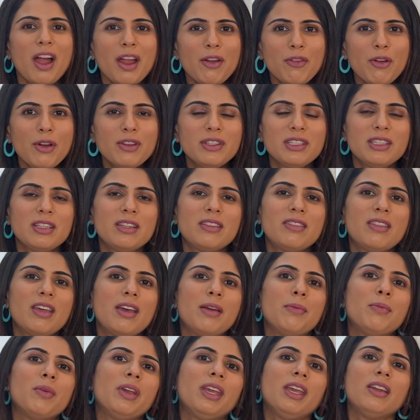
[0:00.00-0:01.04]
roasted
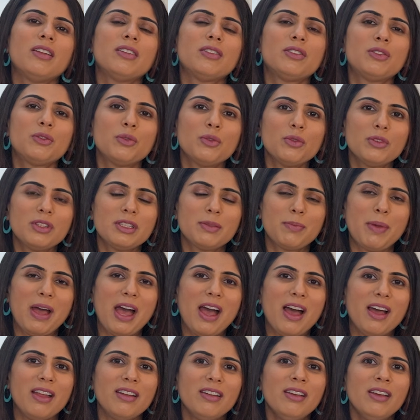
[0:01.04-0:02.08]
them in a
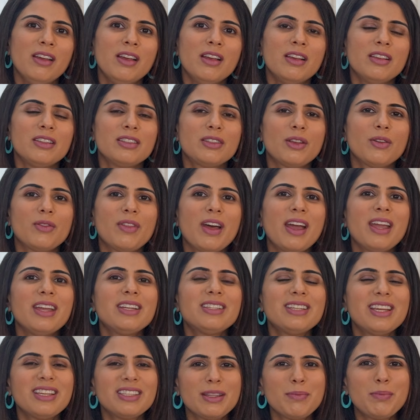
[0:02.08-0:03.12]
saucepan so that it
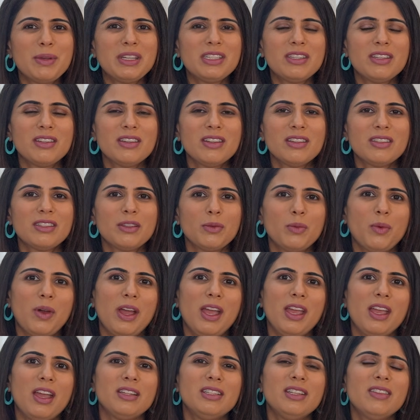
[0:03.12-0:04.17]
takes the bitterness
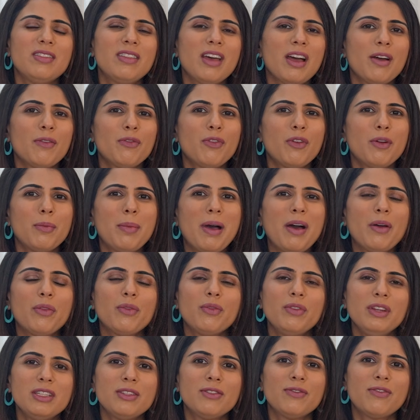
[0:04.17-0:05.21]
away. I did that for about
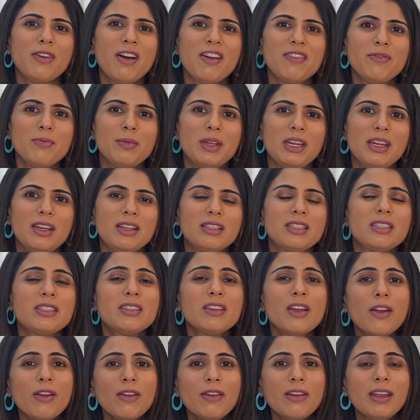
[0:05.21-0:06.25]
3 to 5 minutes,
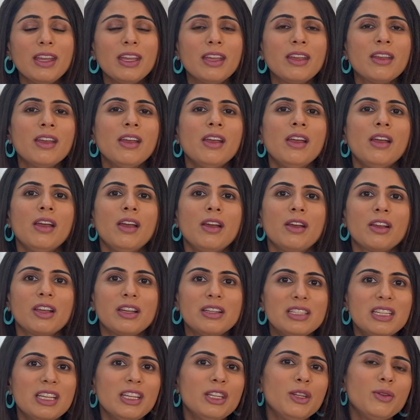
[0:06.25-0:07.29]
stirring
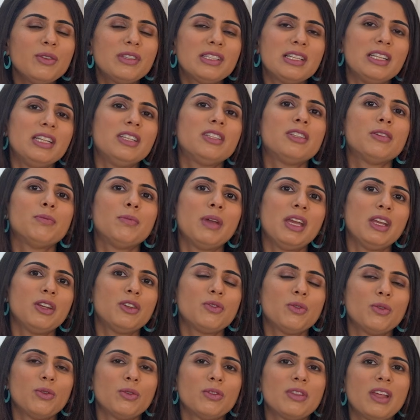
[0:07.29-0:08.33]
continuously to make
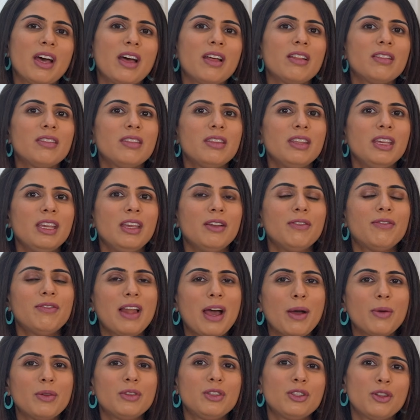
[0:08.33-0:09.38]
sure that the
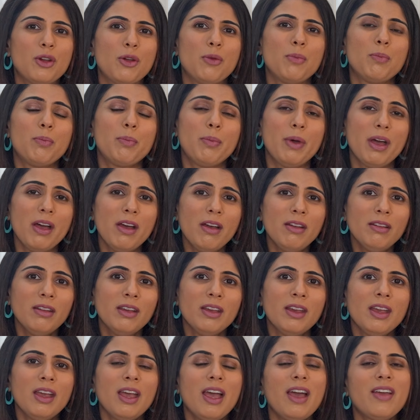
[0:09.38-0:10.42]
flours don't burn,
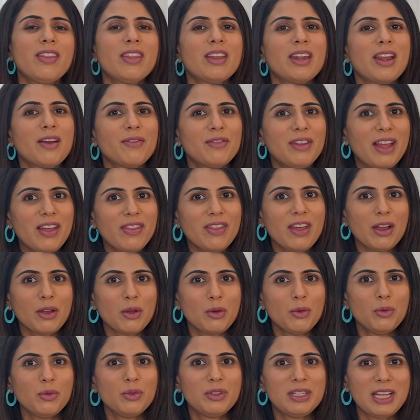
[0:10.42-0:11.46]
and then I've let that
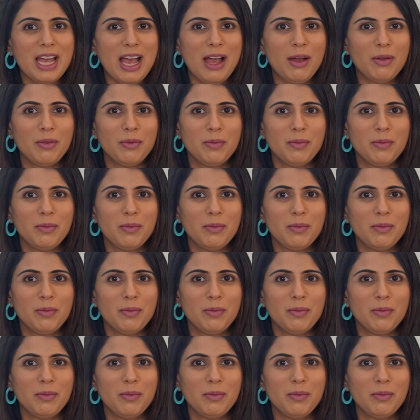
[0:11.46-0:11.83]
cool down.